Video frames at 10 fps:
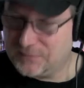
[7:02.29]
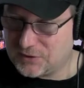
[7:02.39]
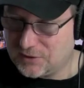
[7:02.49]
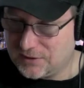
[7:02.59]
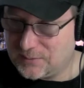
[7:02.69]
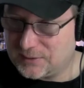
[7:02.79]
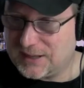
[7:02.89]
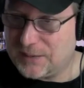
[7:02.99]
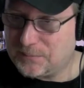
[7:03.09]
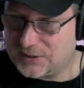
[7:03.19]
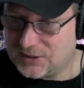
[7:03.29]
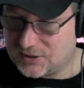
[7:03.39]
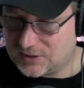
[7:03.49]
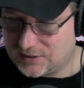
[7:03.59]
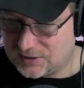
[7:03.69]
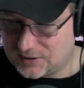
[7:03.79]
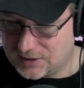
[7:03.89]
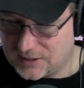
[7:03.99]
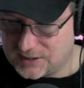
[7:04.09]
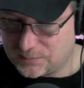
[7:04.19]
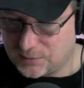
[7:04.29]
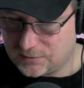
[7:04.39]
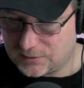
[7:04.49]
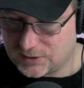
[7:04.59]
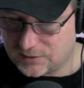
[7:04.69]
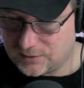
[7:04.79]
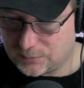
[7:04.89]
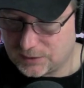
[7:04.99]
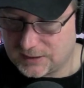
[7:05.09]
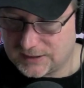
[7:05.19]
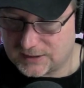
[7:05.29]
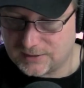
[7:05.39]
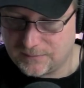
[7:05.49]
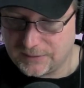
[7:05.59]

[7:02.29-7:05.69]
Sorry about that, but this is a nice brew. This turned out pretty nice.